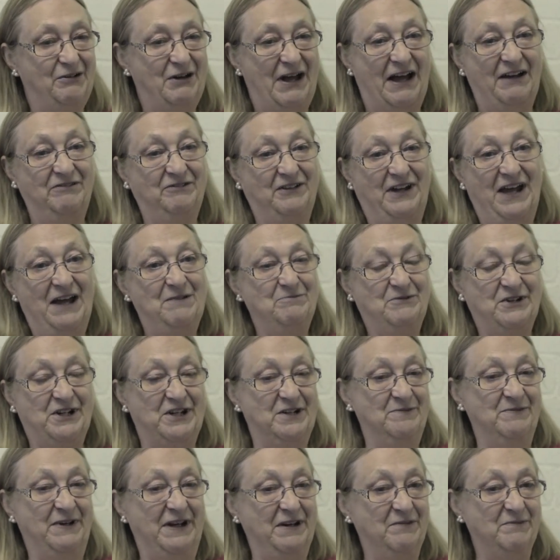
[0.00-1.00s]
I've kept
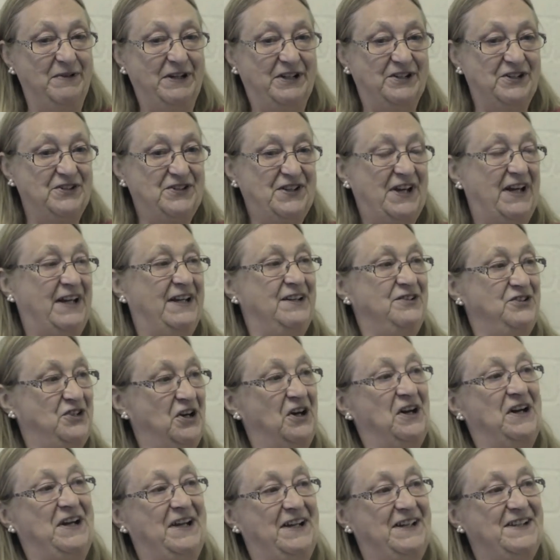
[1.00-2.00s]
coming because I
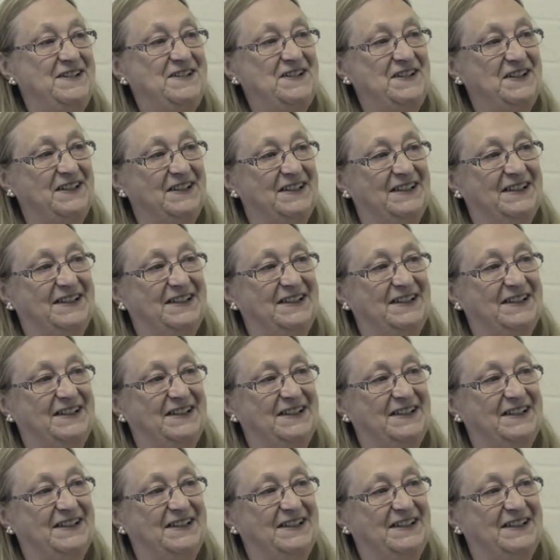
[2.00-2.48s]
enjoy it.